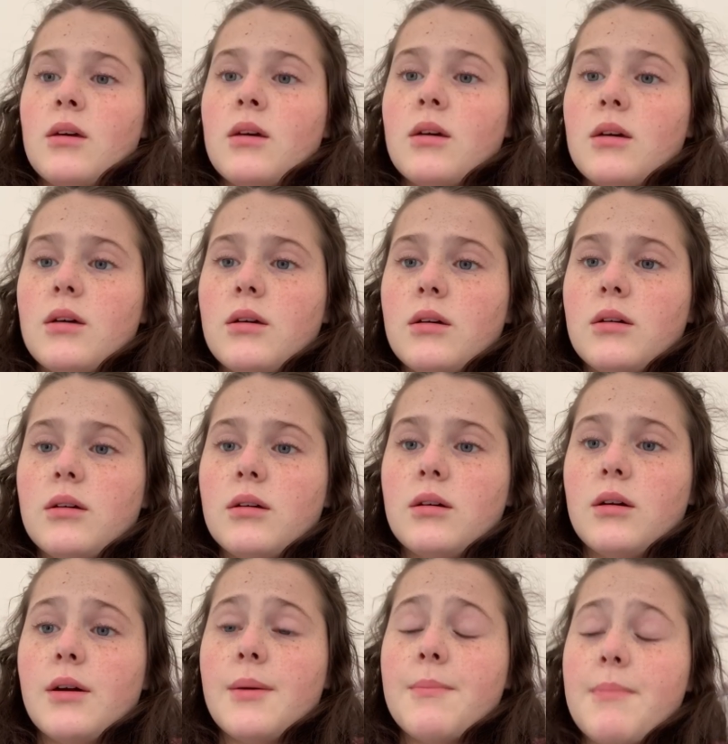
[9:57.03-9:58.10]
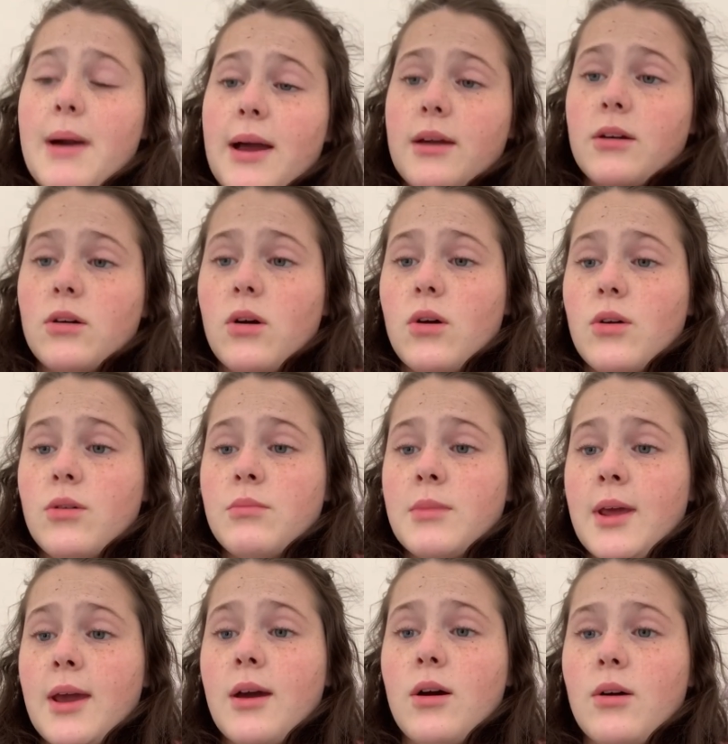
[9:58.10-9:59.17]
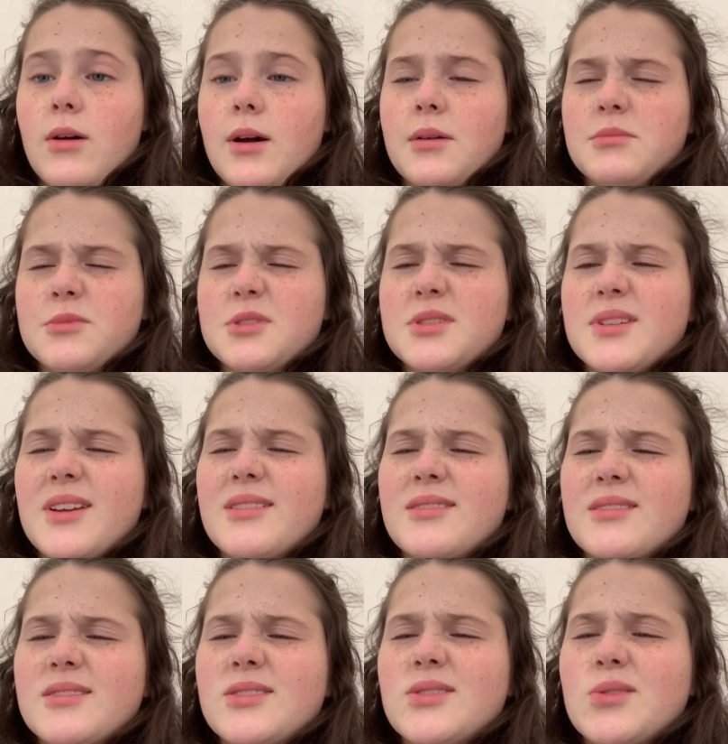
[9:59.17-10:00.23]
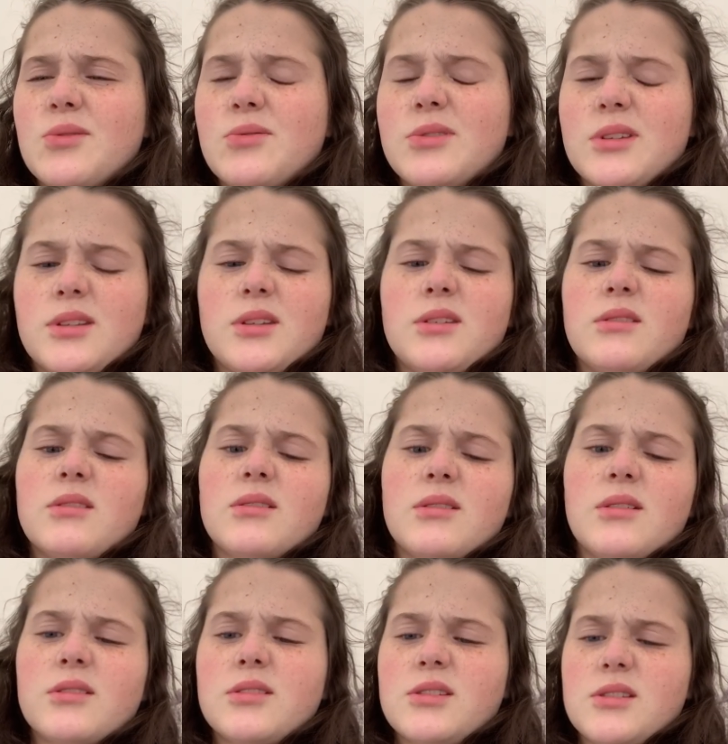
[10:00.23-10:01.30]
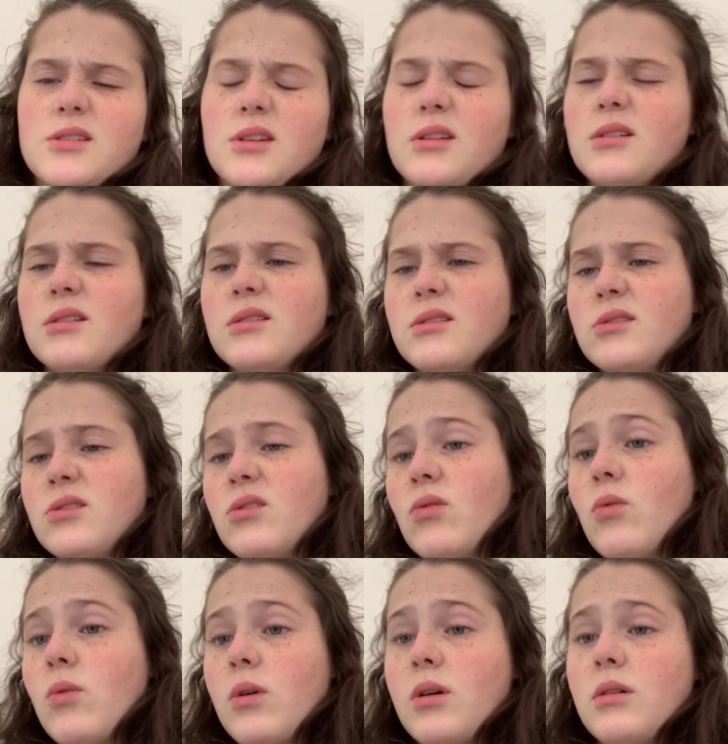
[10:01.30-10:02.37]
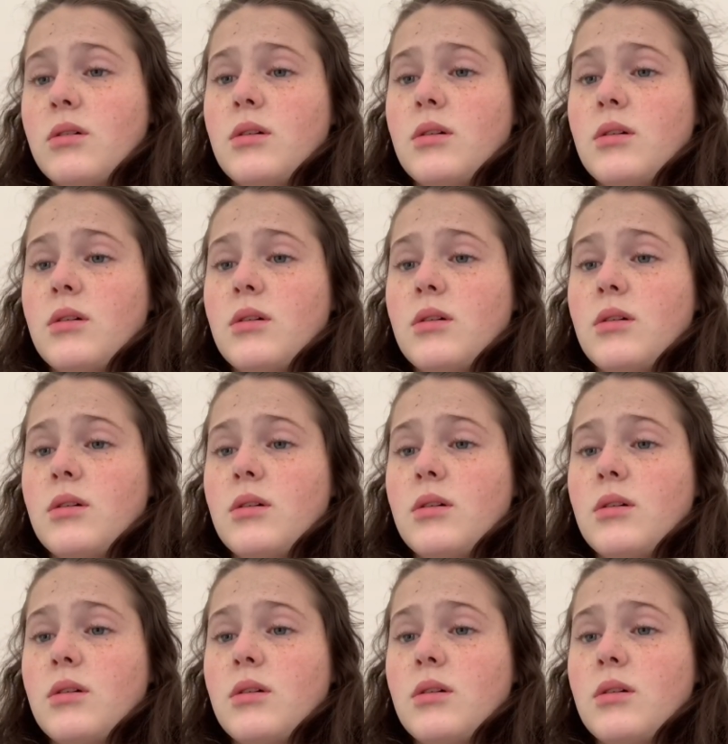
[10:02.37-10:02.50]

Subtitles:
I'm back at home now. I'm just like still feeling sick and sore,